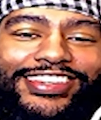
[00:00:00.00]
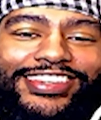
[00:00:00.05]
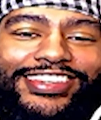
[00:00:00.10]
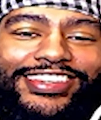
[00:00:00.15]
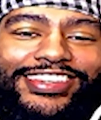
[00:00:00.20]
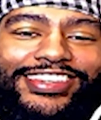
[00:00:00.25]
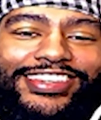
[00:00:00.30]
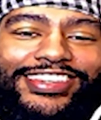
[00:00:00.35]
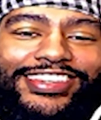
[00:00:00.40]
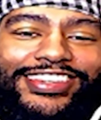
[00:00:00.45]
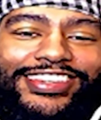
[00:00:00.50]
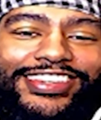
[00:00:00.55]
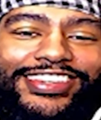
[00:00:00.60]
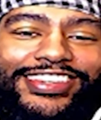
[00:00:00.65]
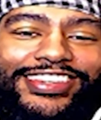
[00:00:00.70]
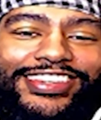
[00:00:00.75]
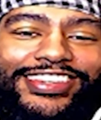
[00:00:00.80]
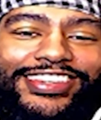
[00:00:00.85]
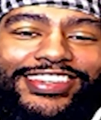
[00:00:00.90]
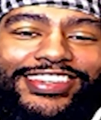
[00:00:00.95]

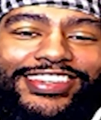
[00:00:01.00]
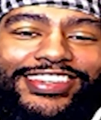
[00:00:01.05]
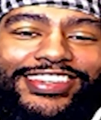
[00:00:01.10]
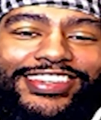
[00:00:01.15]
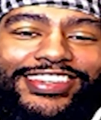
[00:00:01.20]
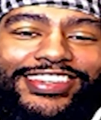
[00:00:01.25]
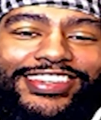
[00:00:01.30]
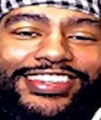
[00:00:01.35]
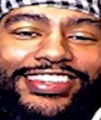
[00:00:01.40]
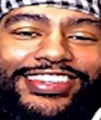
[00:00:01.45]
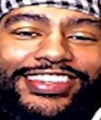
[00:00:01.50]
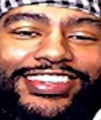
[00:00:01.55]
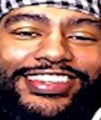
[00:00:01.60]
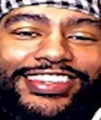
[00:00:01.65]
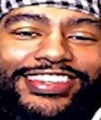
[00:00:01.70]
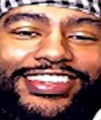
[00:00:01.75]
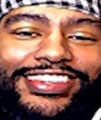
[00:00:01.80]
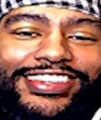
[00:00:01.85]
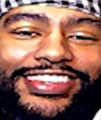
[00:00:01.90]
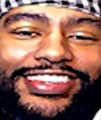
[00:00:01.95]

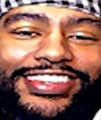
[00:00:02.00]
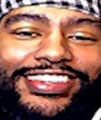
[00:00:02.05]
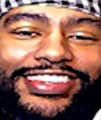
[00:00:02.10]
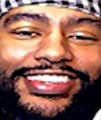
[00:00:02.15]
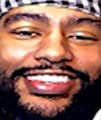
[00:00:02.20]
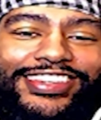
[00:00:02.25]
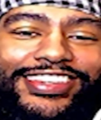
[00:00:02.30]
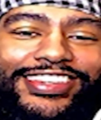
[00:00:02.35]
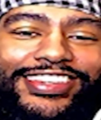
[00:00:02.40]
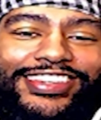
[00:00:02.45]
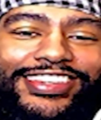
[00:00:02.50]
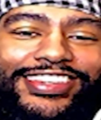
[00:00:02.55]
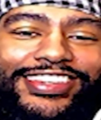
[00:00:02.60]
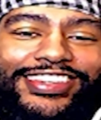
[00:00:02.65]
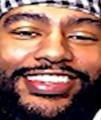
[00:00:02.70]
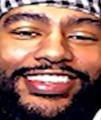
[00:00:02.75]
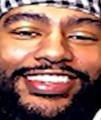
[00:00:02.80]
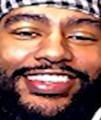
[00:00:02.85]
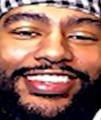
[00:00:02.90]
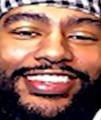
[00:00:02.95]

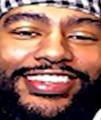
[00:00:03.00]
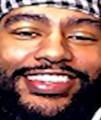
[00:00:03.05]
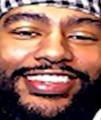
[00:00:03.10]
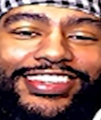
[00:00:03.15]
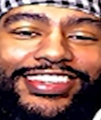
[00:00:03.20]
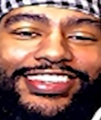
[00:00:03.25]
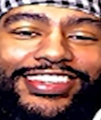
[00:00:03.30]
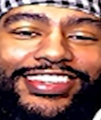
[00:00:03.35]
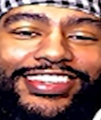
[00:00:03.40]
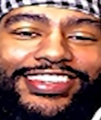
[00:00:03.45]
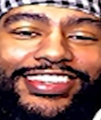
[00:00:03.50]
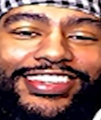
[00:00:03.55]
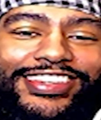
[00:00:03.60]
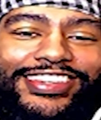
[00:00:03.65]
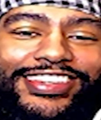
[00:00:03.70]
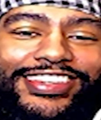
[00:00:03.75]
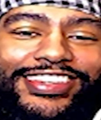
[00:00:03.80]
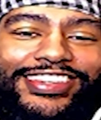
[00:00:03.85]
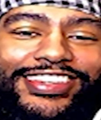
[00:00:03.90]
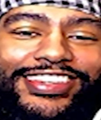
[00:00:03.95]

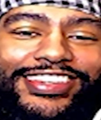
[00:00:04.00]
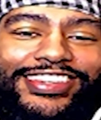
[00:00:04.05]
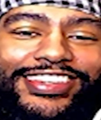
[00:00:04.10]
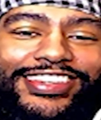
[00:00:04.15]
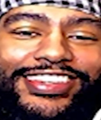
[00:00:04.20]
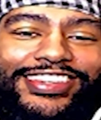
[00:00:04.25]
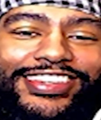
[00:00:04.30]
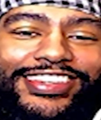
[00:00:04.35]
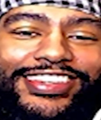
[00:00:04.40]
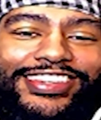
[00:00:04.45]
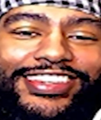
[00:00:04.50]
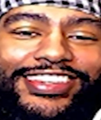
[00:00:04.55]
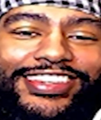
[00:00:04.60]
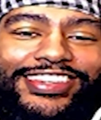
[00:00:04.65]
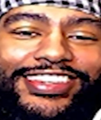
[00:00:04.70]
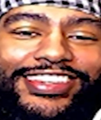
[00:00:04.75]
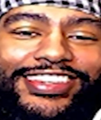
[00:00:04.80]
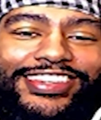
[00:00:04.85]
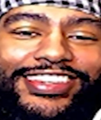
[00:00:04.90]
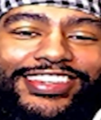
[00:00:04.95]

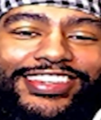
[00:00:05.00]
The person shown says nothing.